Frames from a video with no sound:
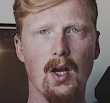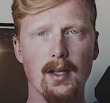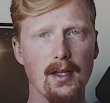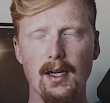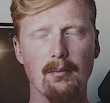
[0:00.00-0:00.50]

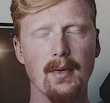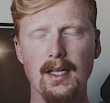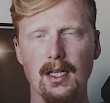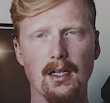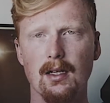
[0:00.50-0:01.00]
Yeah,
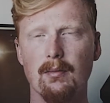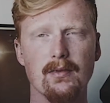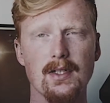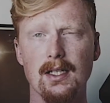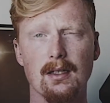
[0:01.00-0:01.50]
making a cup of
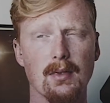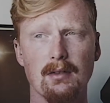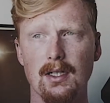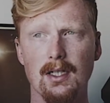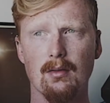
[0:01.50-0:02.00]
tea can be
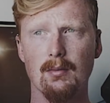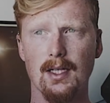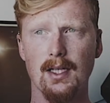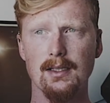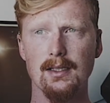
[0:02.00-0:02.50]
really
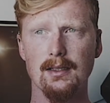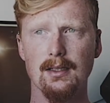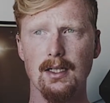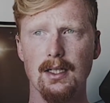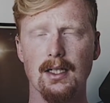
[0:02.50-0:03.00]
complicated,
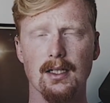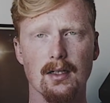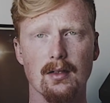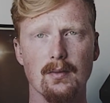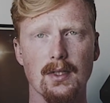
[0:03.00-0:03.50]
and
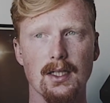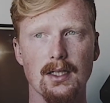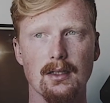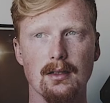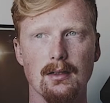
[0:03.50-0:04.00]

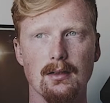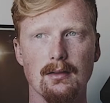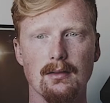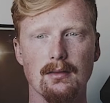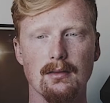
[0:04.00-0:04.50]

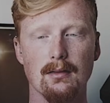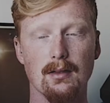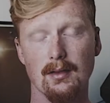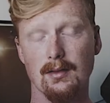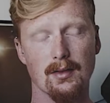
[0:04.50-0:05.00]

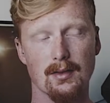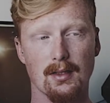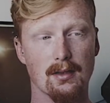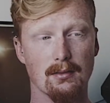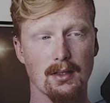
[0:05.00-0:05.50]
it's just
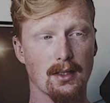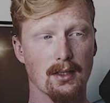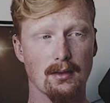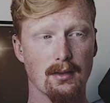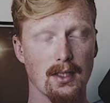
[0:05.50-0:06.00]
hard
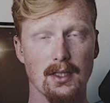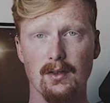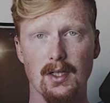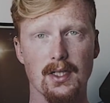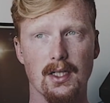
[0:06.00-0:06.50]
work. It's
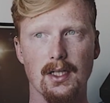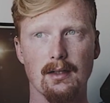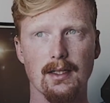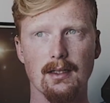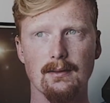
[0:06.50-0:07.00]
very
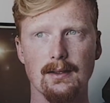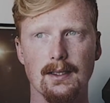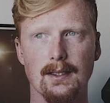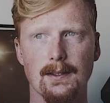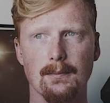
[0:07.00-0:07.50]
tiring.
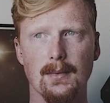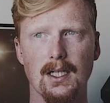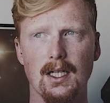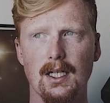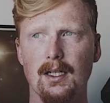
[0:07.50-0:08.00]

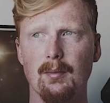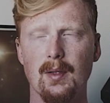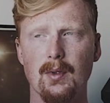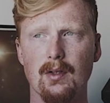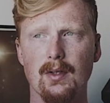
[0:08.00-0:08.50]
And
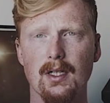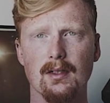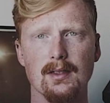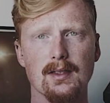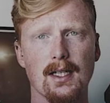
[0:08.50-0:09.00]
people don't really
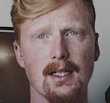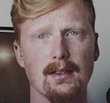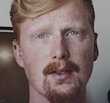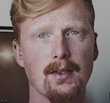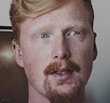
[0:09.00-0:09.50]

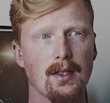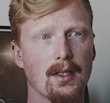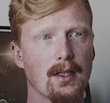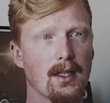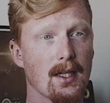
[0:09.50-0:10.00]
understand
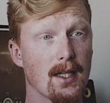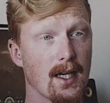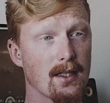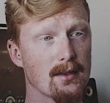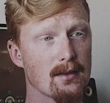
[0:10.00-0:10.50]

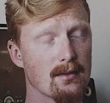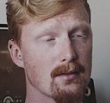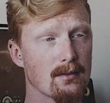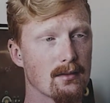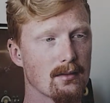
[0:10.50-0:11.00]
that
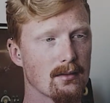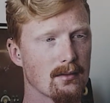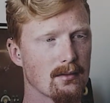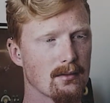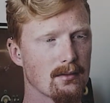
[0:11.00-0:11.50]

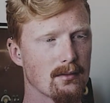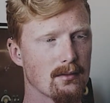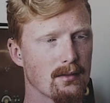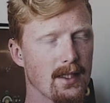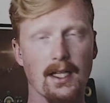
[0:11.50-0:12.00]

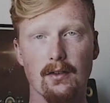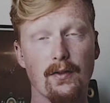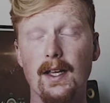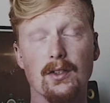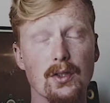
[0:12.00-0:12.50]
it can
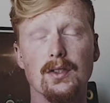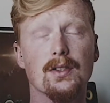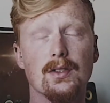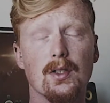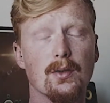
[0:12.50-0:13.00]
affect
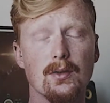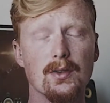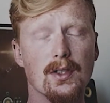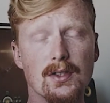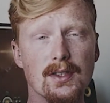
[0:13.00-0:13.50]
just
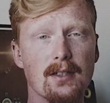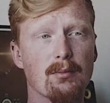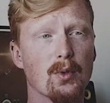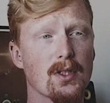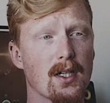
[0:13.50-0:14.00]
such
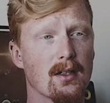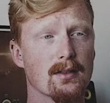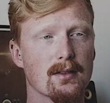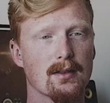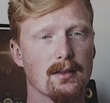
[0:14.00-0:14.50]
simple
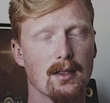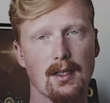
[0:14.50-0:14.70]
tasks